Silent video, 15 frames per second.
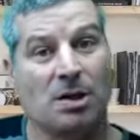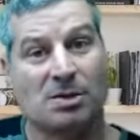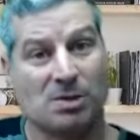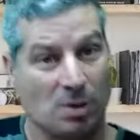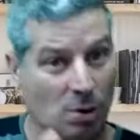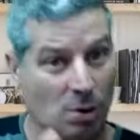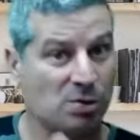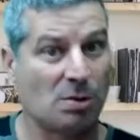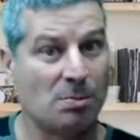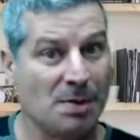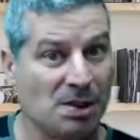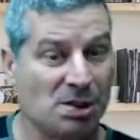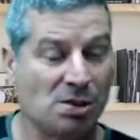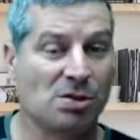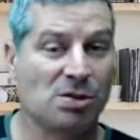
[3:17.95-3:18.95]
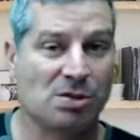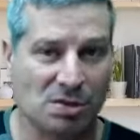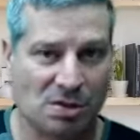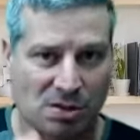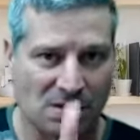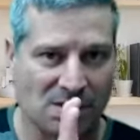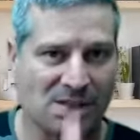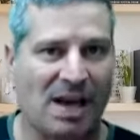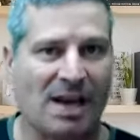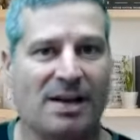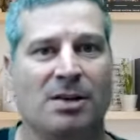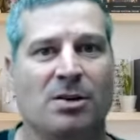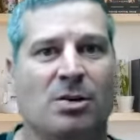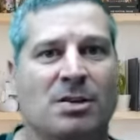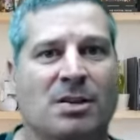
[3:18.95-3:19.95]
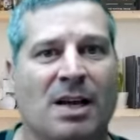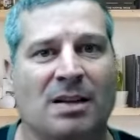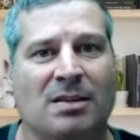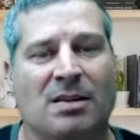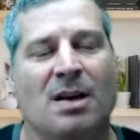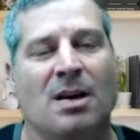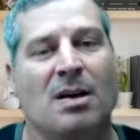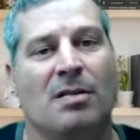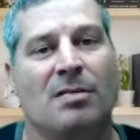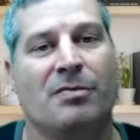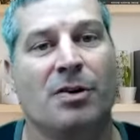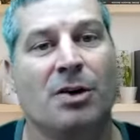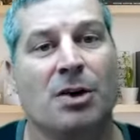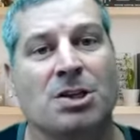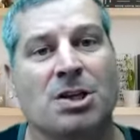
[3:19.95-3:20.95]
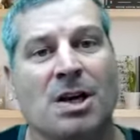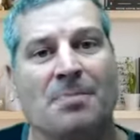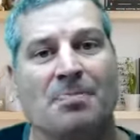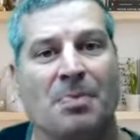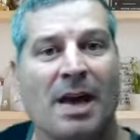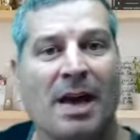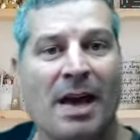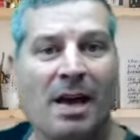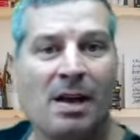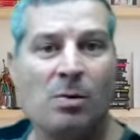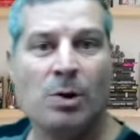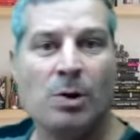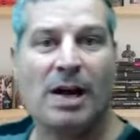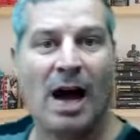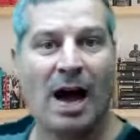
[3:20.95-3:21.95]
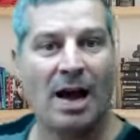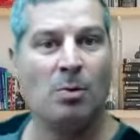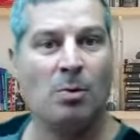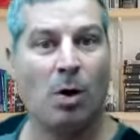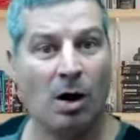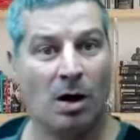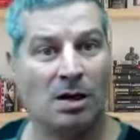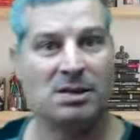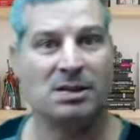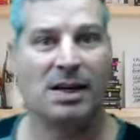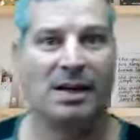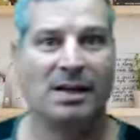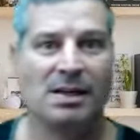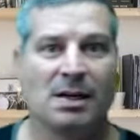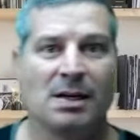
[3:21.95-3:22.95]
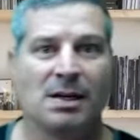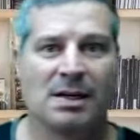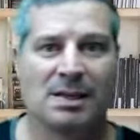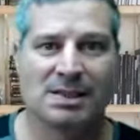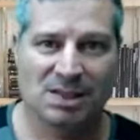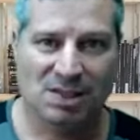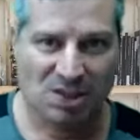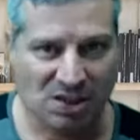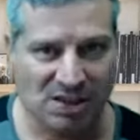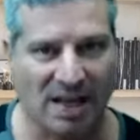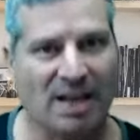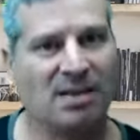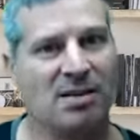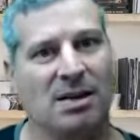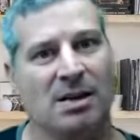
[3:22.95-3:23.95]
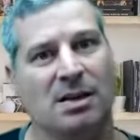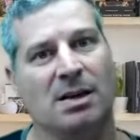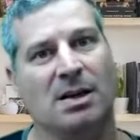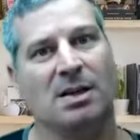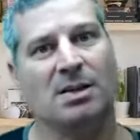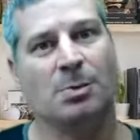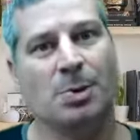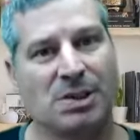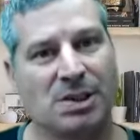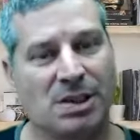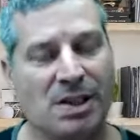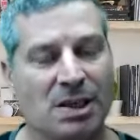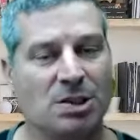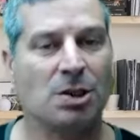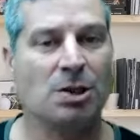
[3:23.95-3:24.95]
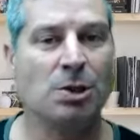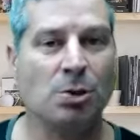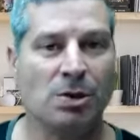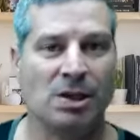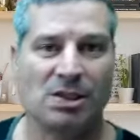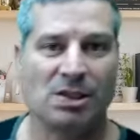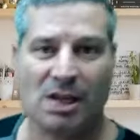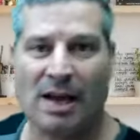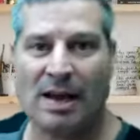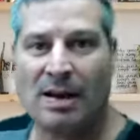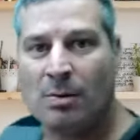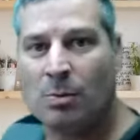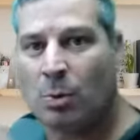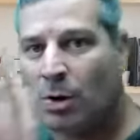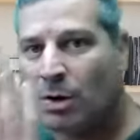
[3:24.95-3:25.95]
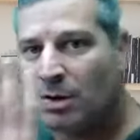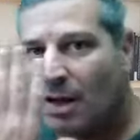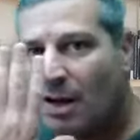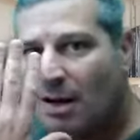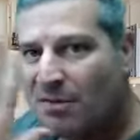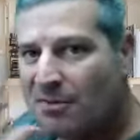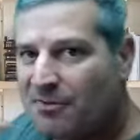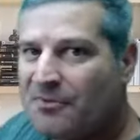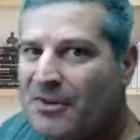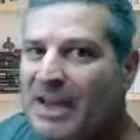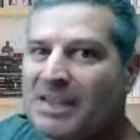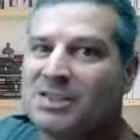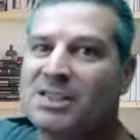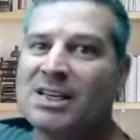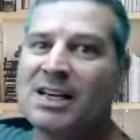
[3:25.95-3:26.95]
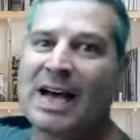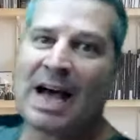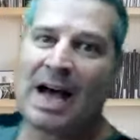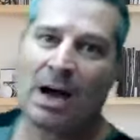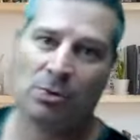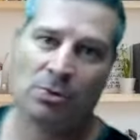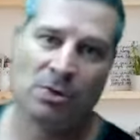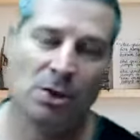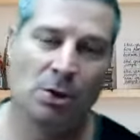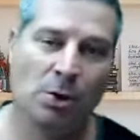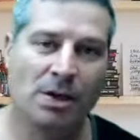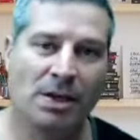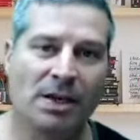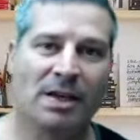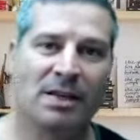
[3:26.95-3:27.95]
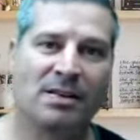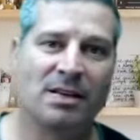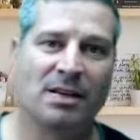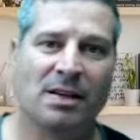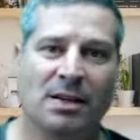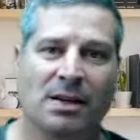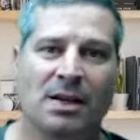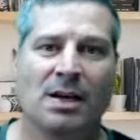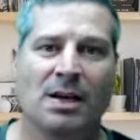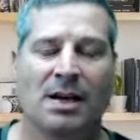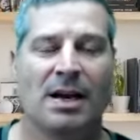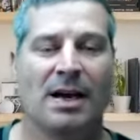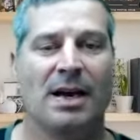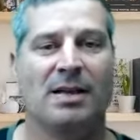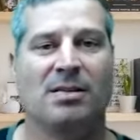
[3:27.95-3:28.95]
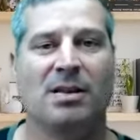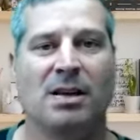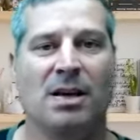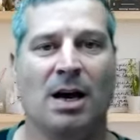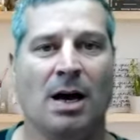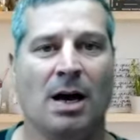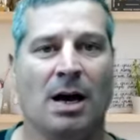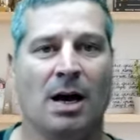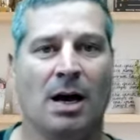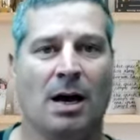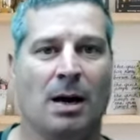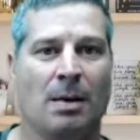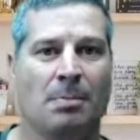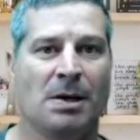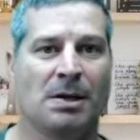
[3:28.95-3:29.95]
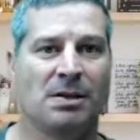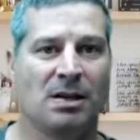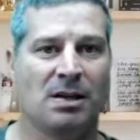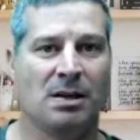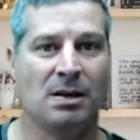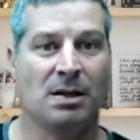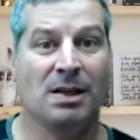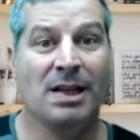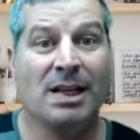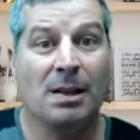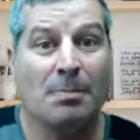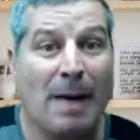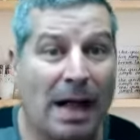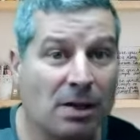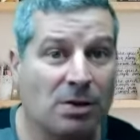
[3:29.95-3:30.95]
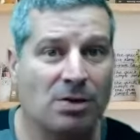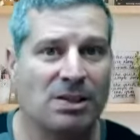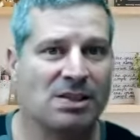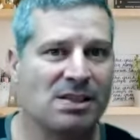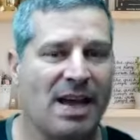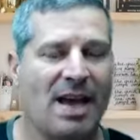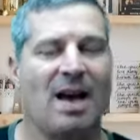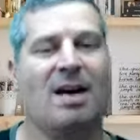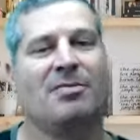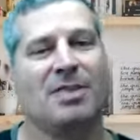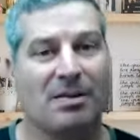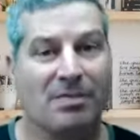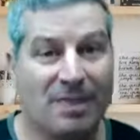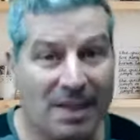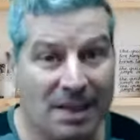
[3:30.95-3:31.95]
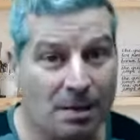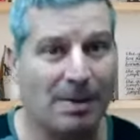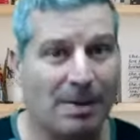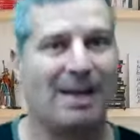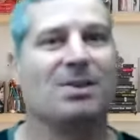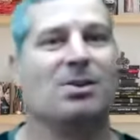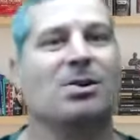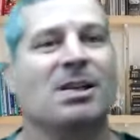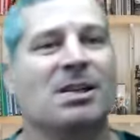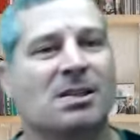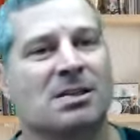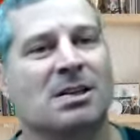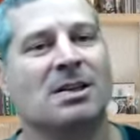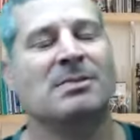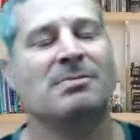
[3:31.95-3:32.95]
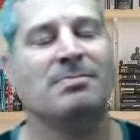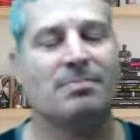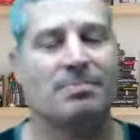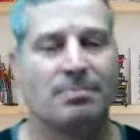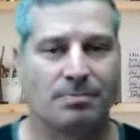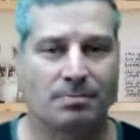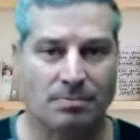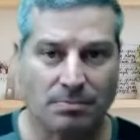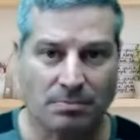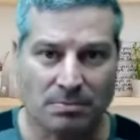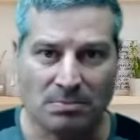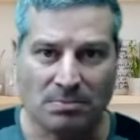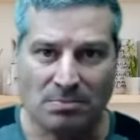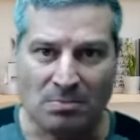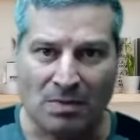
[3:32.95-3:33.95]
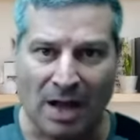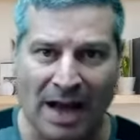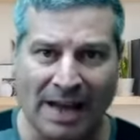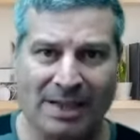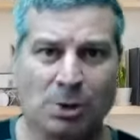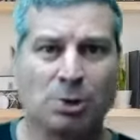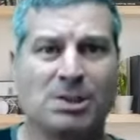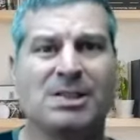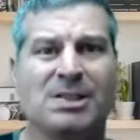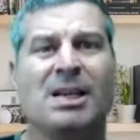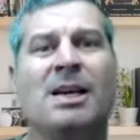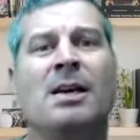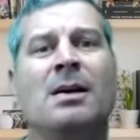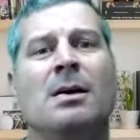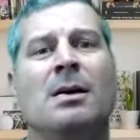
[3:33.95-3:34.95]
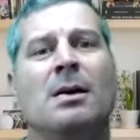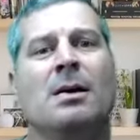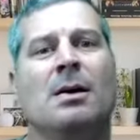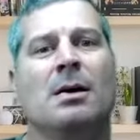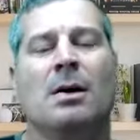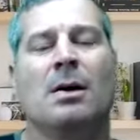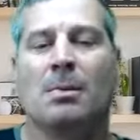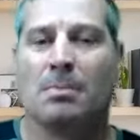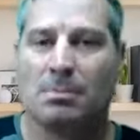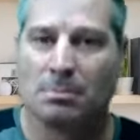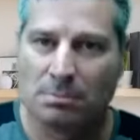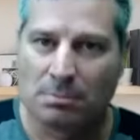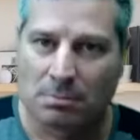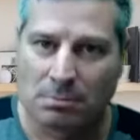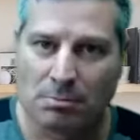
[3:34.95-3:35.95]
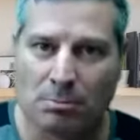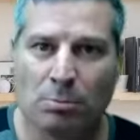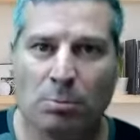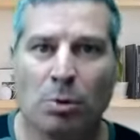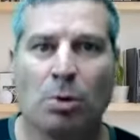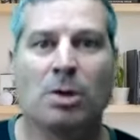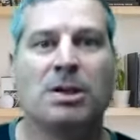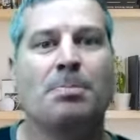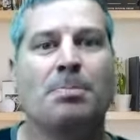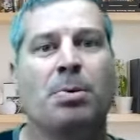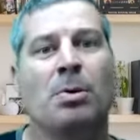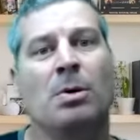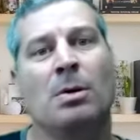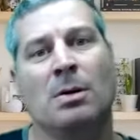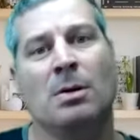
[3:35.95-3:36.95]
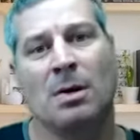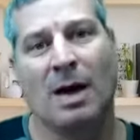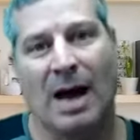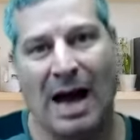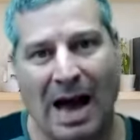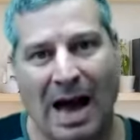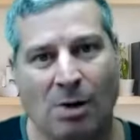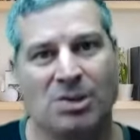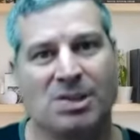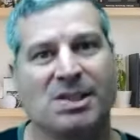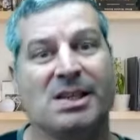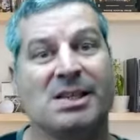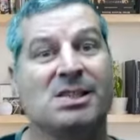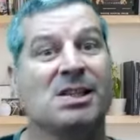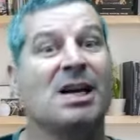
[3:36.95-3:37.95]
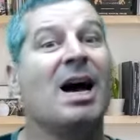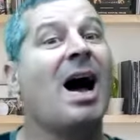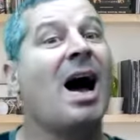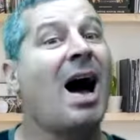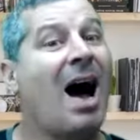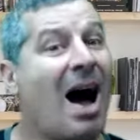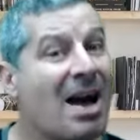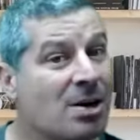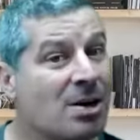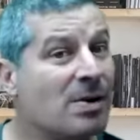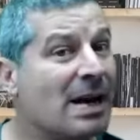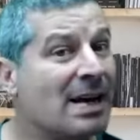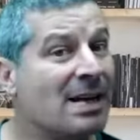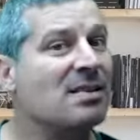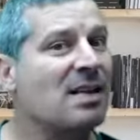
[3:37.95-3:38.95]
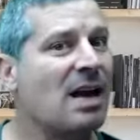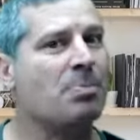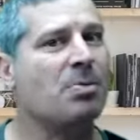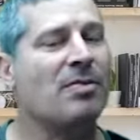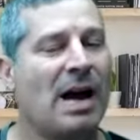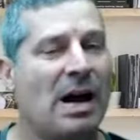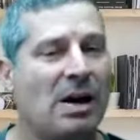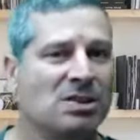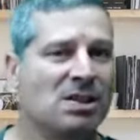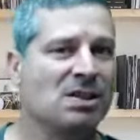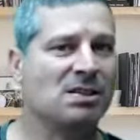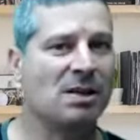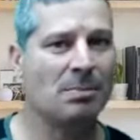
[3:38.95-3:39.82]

It's also mixed use, so it's exactly on that verge. And when I was standing in the residential units and was facing out, looking at the little balconies they have little balconies, I could see multiple houses, higher end type of houses.